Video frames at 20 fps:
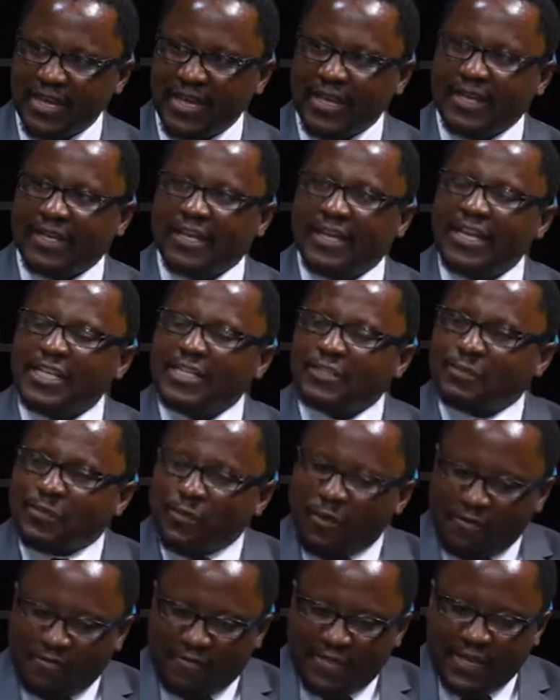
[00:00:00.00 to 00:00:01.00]
Right.
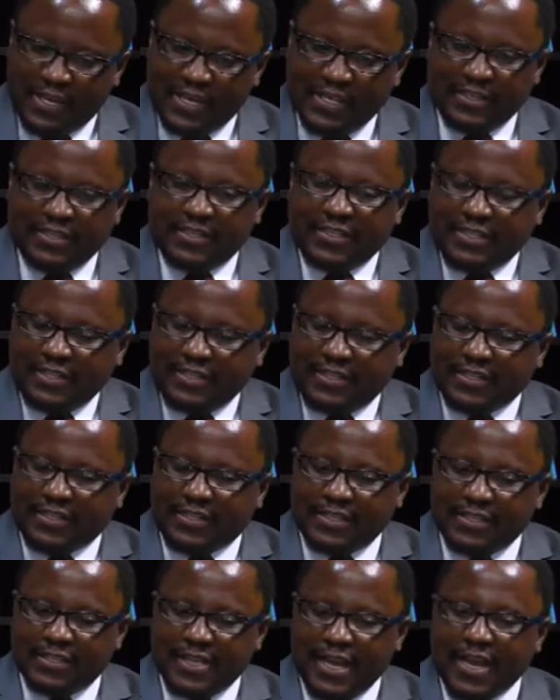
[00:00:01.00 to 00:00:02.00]
Each district is
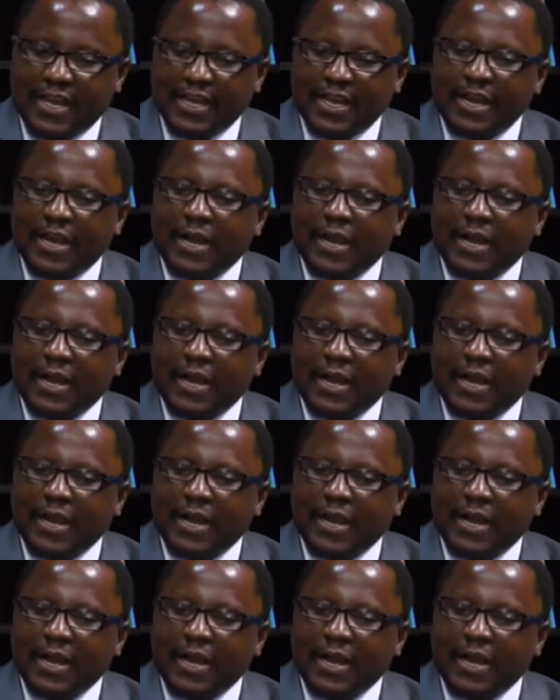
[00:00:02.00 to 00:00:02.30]
saying,